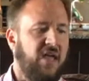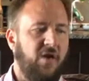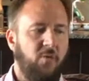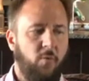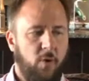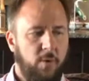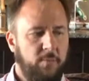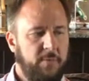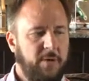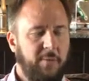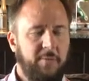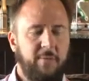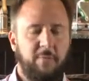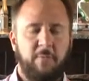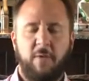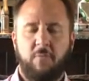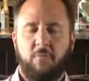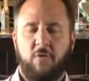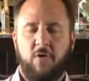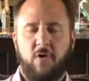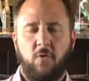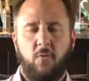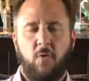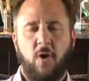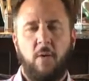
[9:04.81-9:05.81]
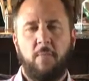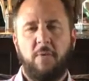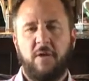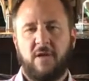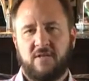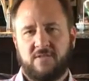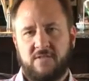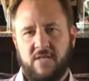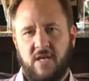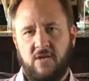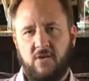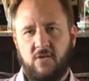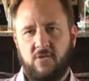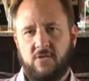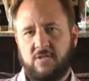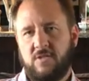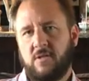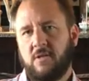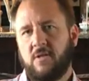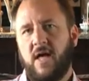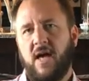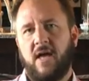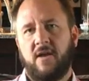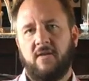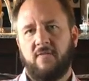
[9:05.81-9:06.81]
He warmed up to me pretty well because I used a
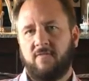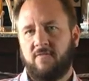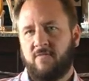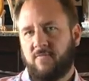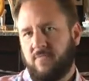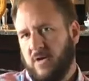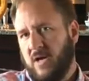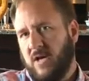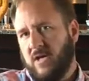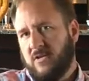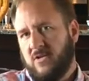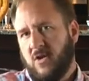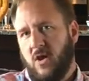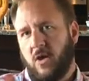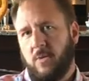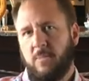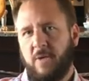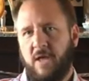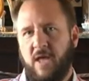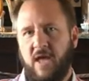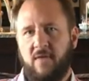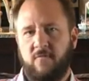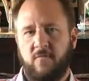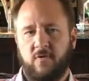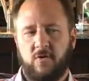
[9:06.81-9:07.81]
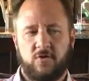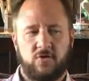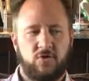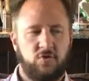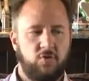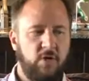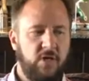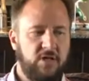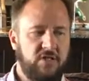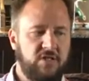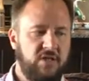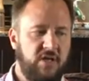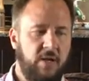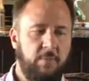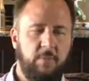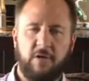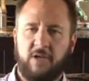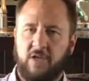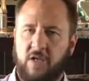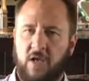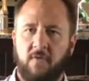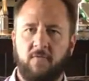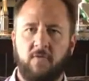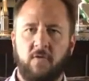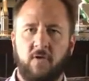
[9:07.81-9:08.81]
lot of dog behaviorist tricks, and I'm gonna
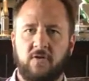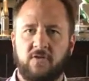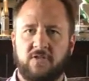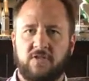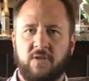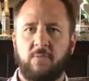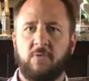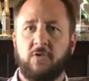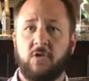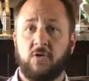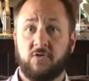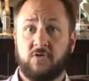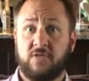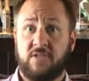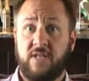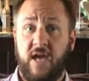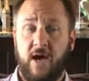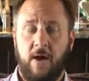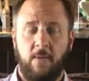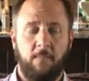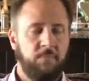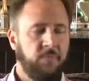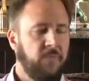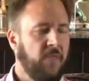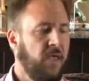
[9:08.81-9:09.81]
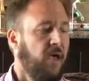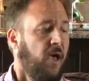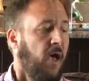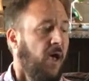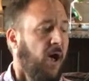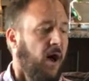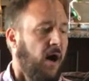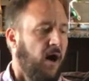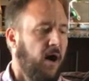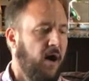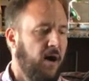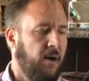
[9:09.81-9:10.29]
cover some of those now.